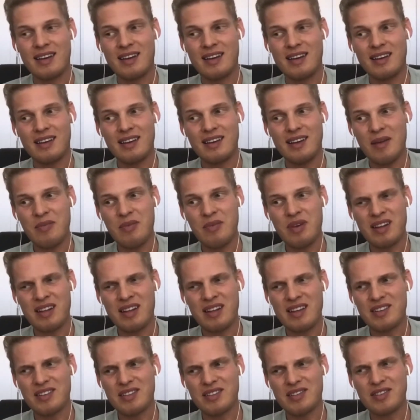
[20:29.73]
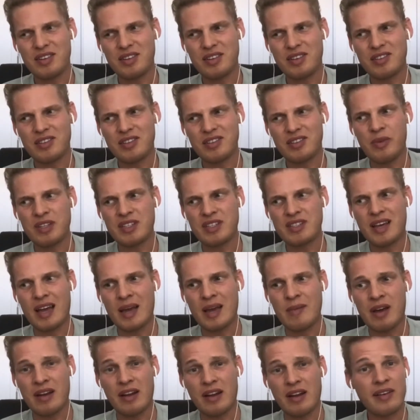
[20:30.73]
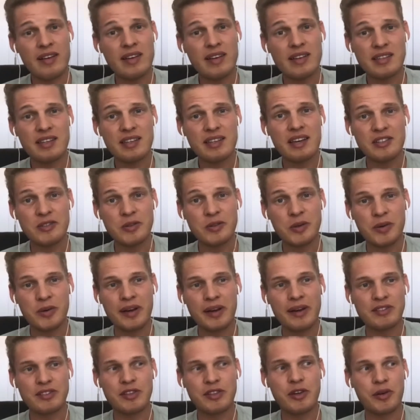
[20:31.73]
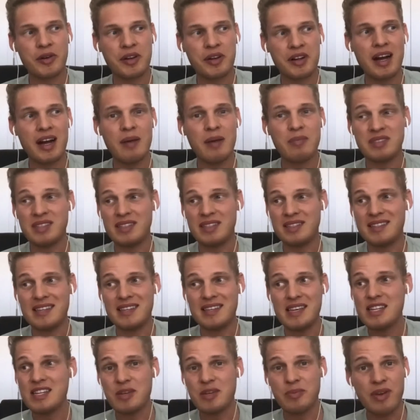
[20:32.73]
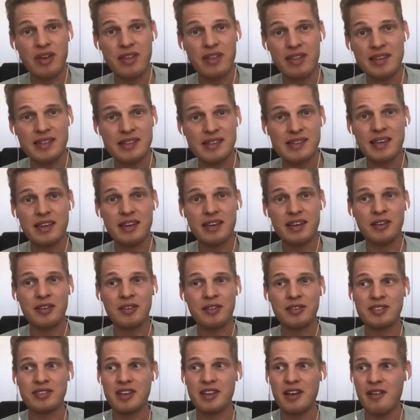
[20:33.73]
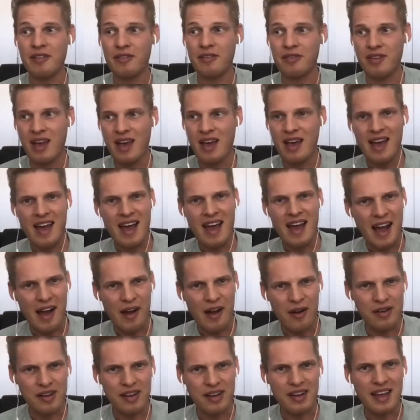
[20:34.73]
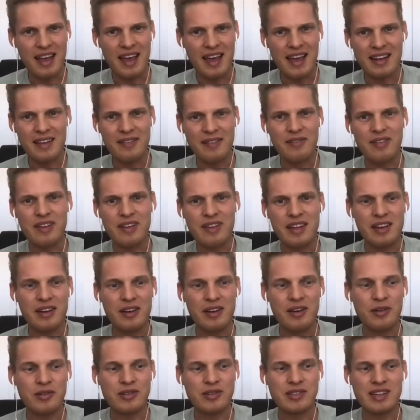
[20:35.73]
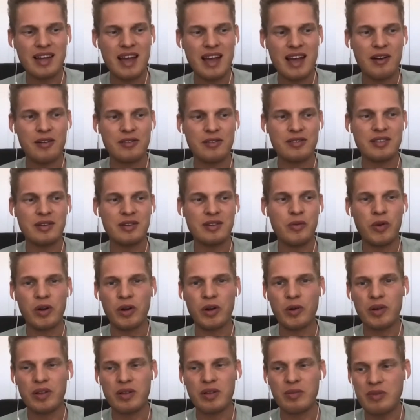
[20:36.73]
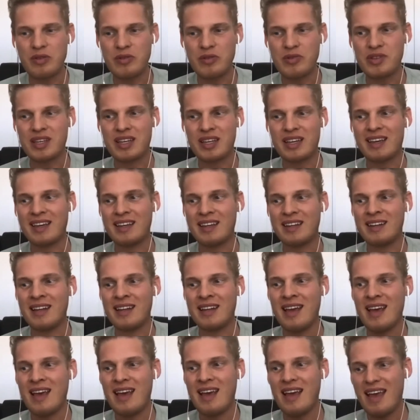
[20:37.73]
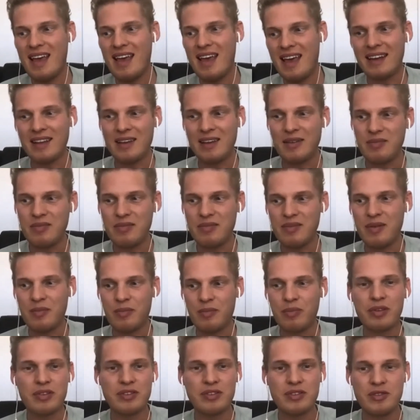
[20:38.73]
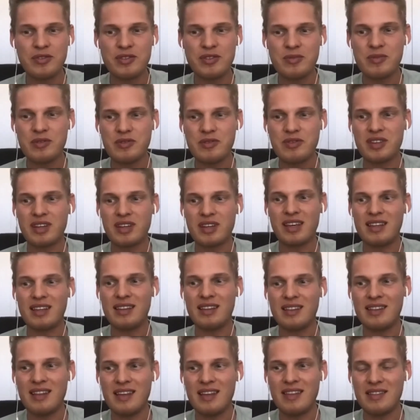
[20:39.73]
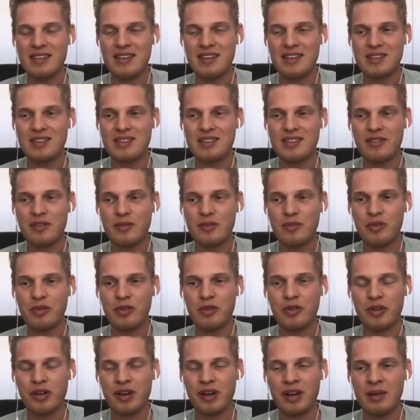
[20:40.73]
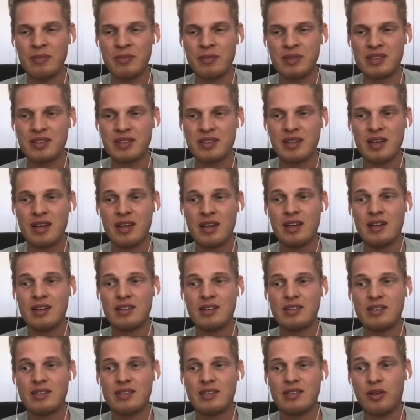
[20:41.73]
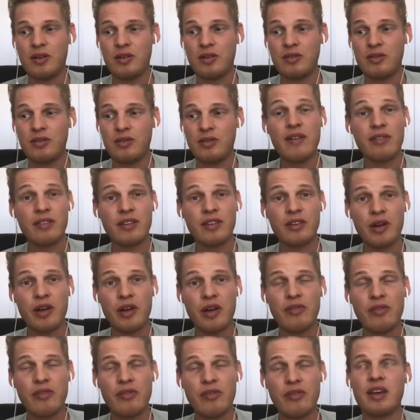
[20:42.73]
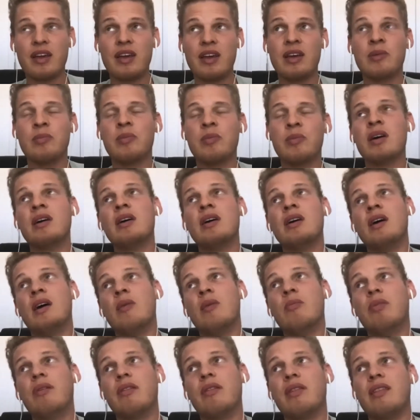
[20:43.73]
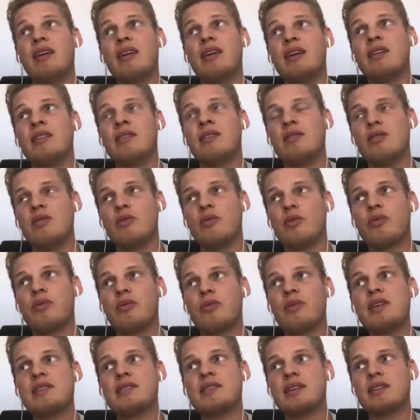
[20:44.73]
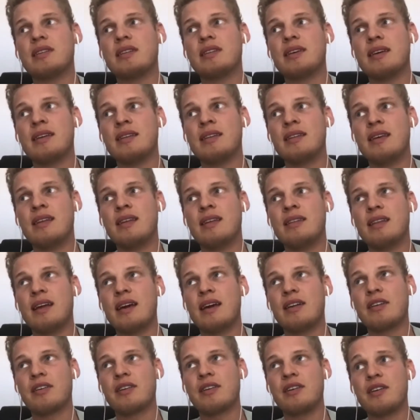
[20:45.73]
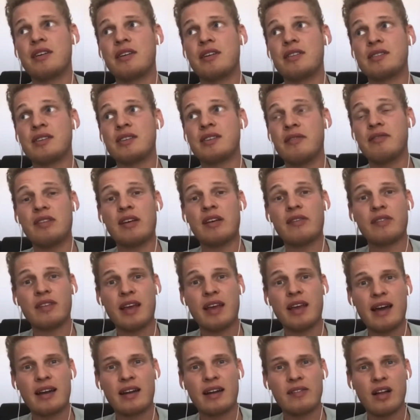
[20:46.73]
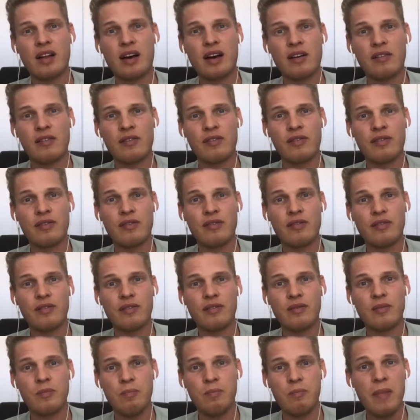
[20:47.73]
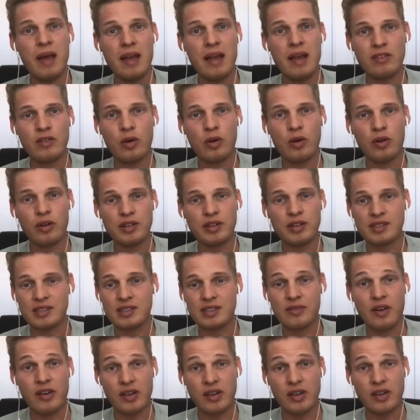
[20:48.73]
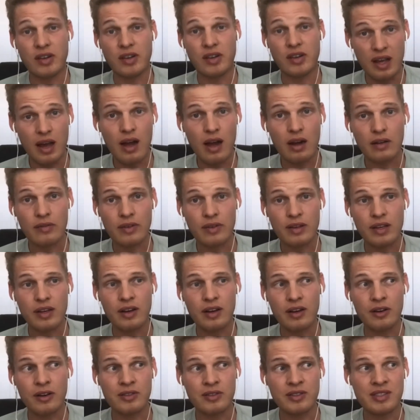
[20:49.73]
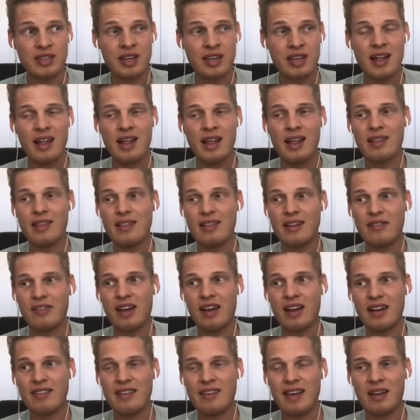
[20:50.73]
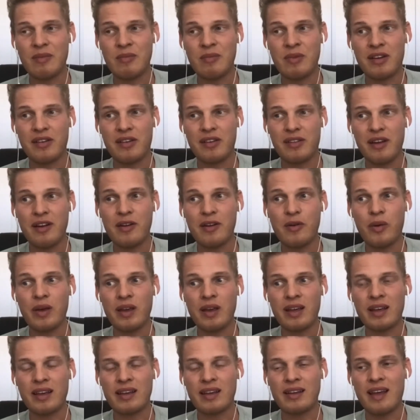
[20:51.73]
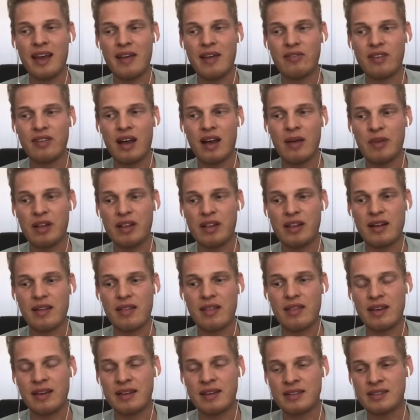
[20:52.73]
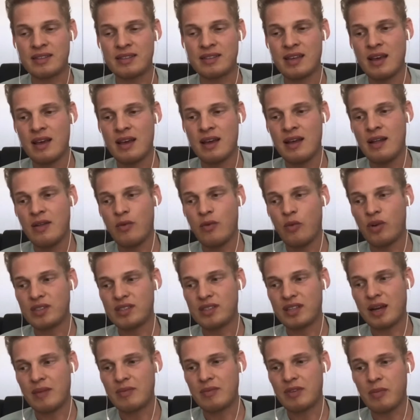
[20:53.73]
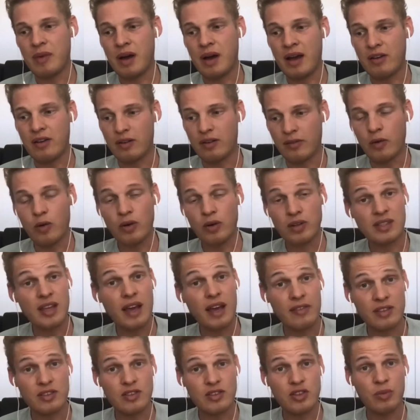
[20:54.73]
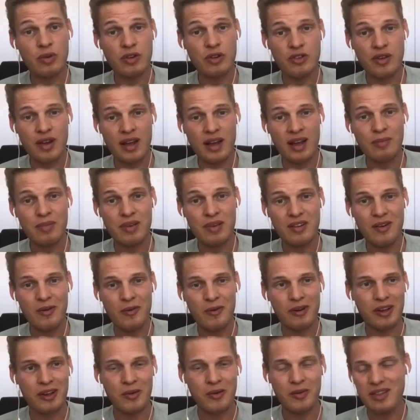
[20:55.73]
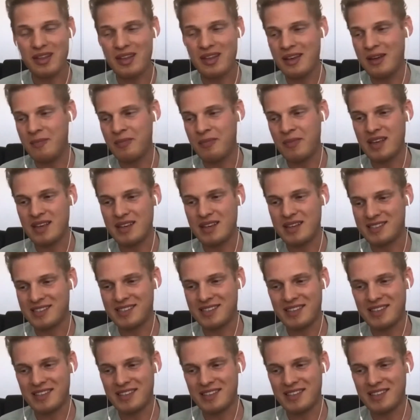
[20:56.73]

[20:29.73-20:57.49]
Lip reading: I mean, he just took so much time out of his schedule when I was growing up to teach me these skills of how to edit videos and how to work with music and edit and produce music in these different programs. So definitely grateful for him. But then recently in later years, I've definitely had a lot of mentors as far as videography goes that have kind of taken me under their wing and have taught me a lot of things. Ones that come to mind are, of course, Devin Supertramp, you know, working with him. He's